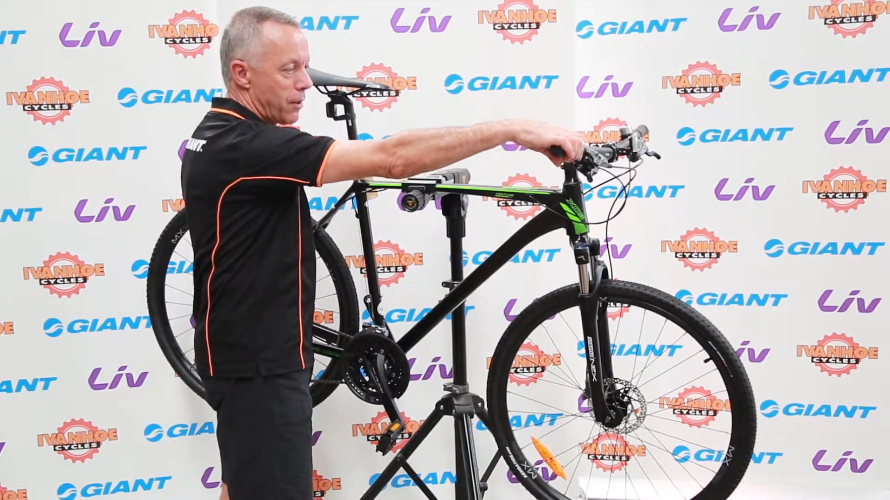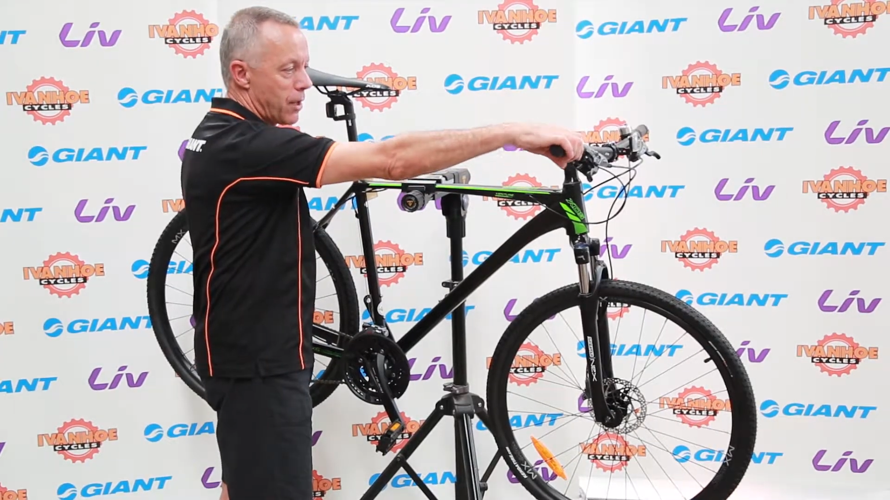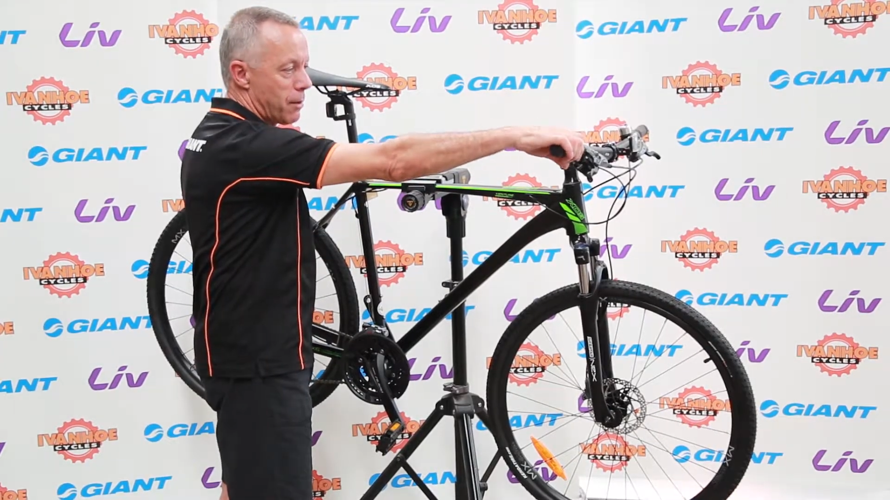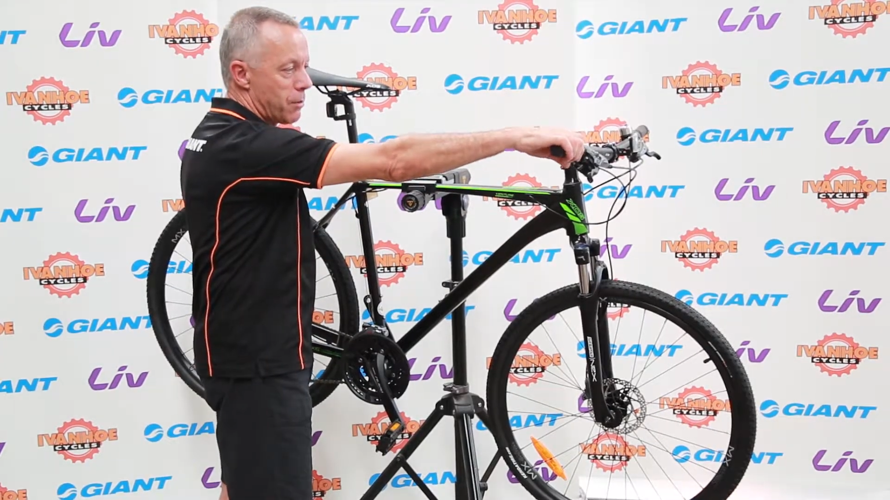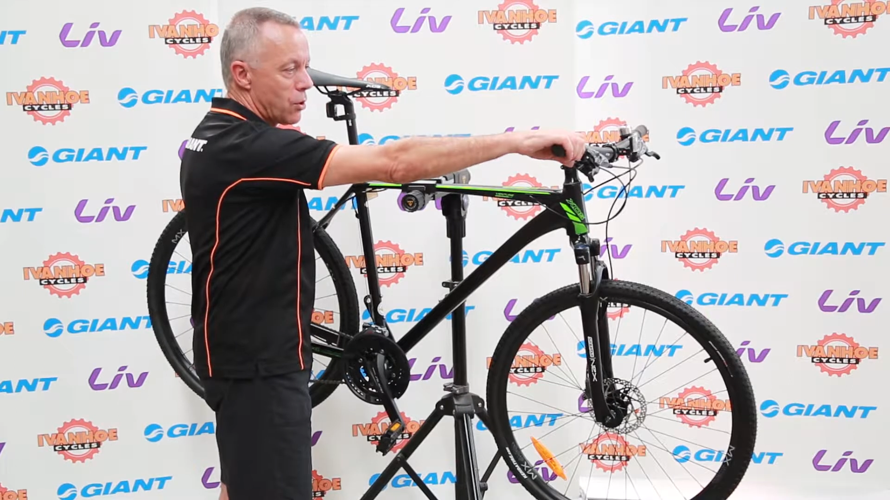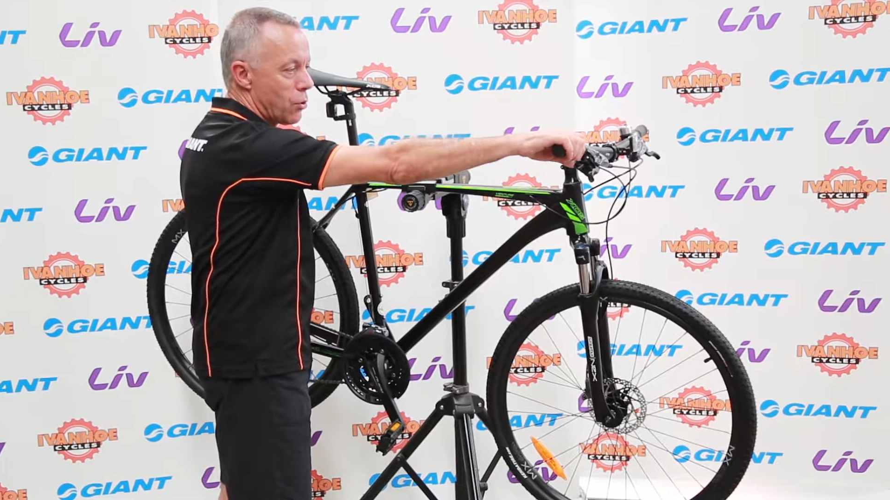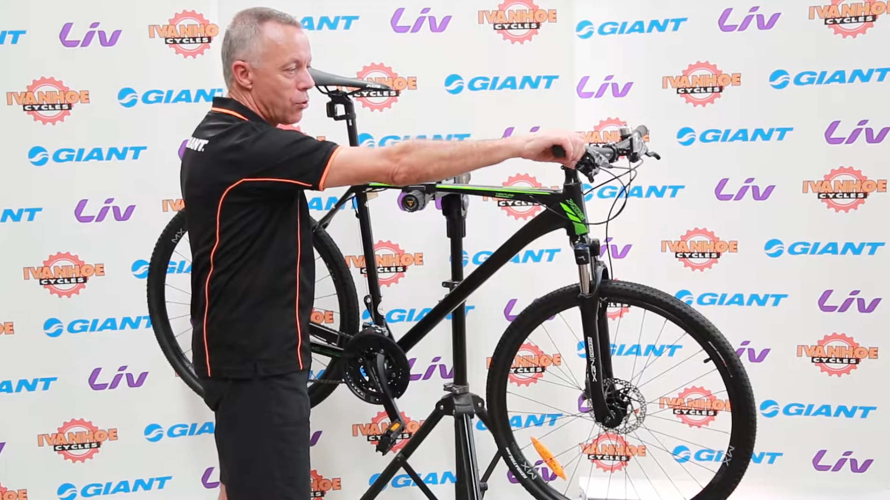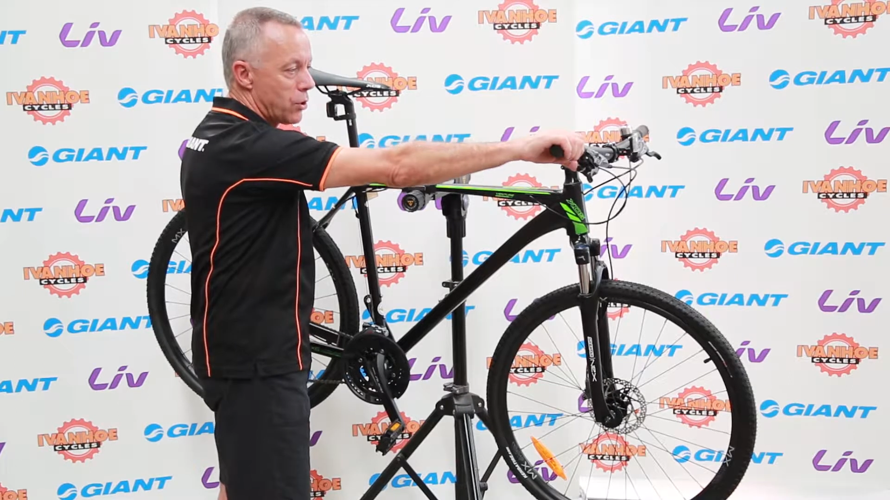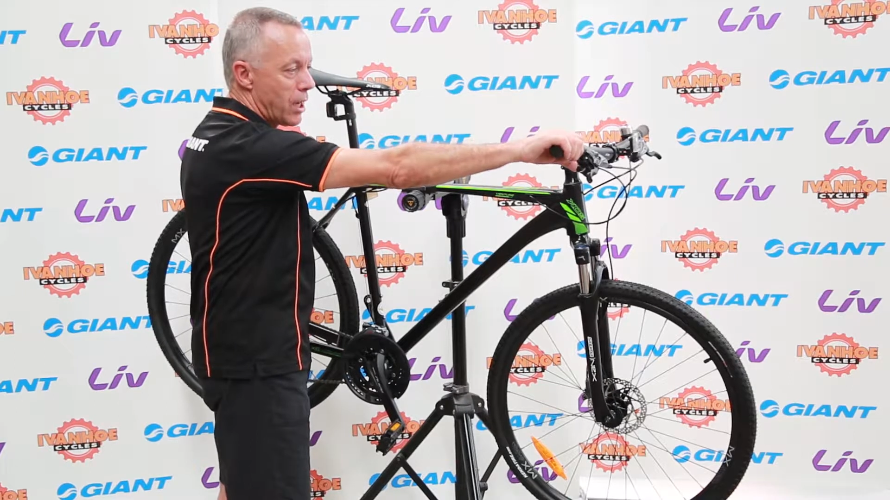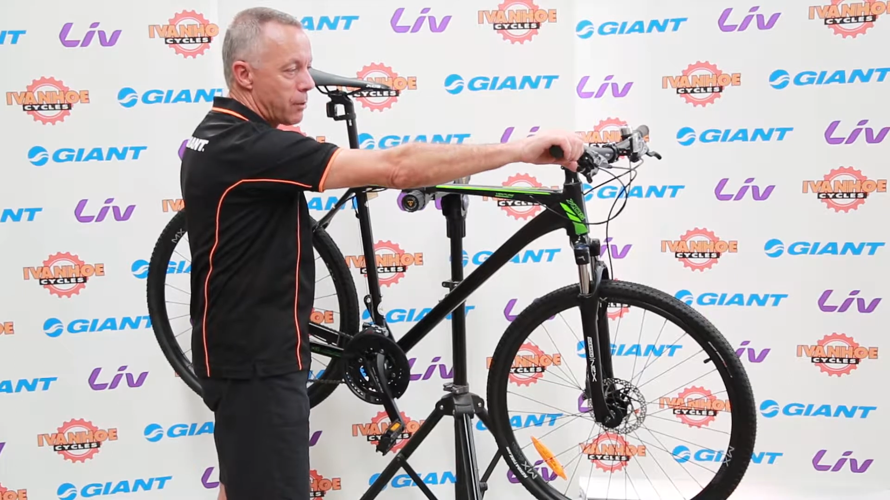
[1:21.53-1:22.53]
thumb
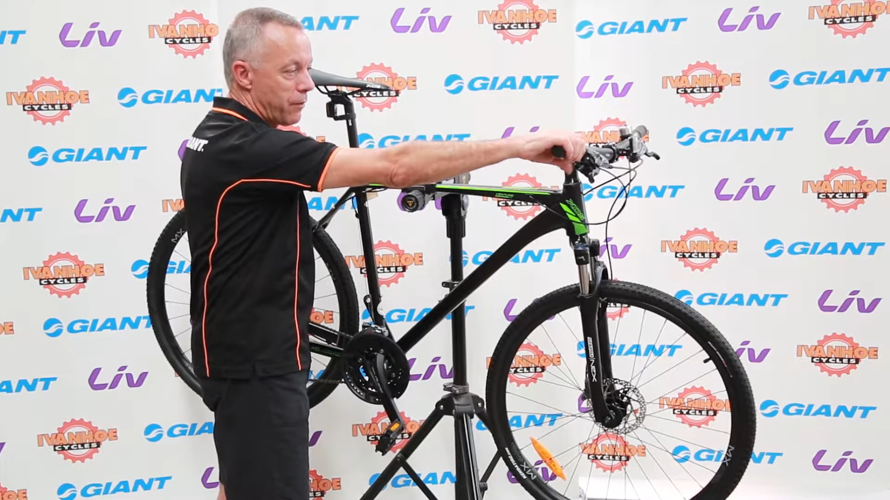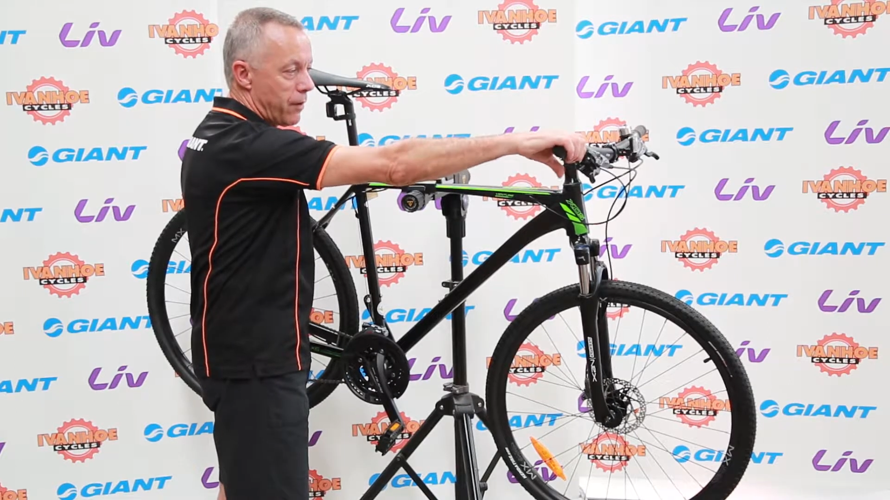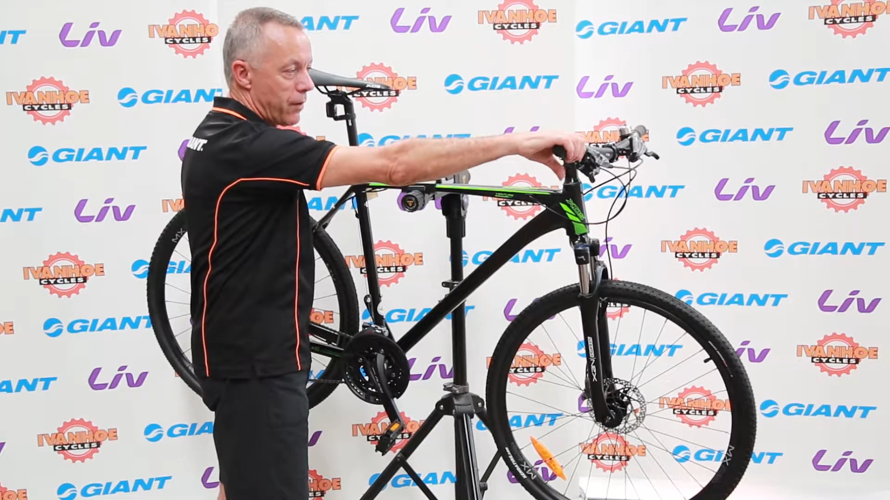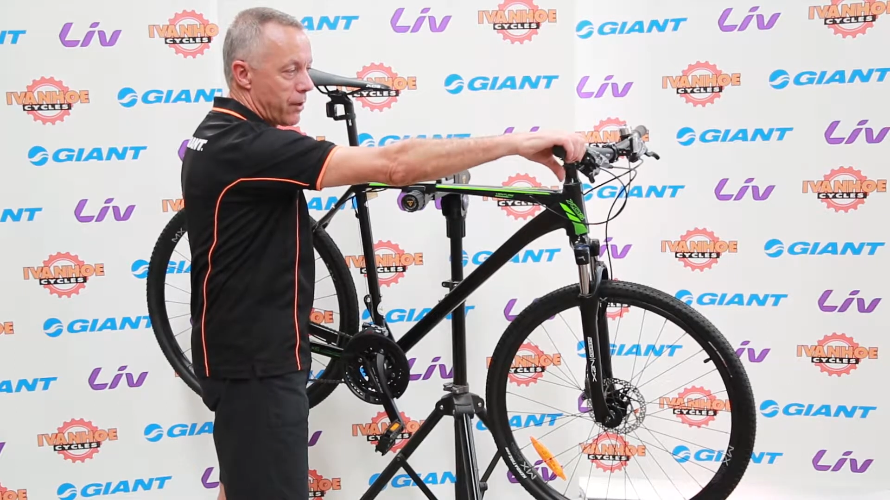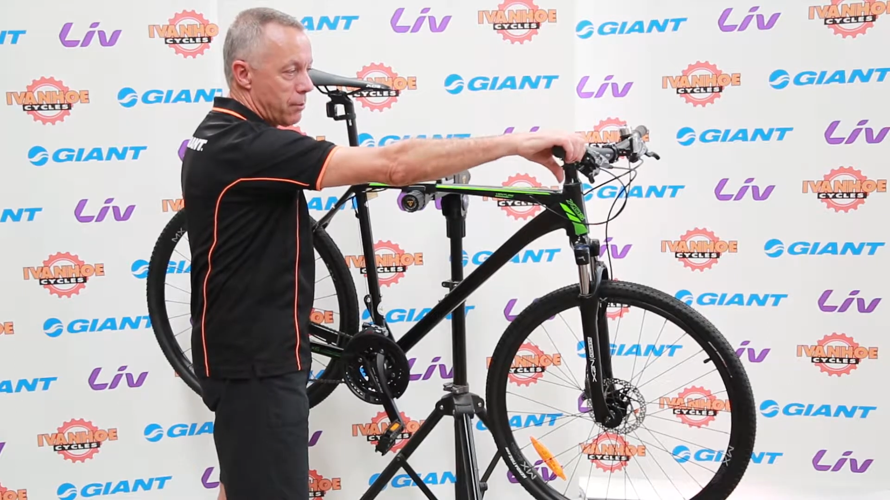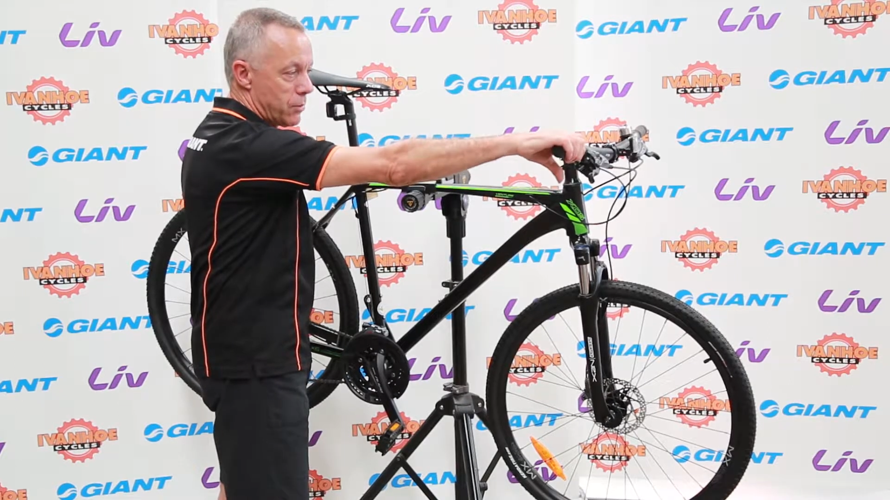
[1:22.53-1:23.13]
or down with your thumb.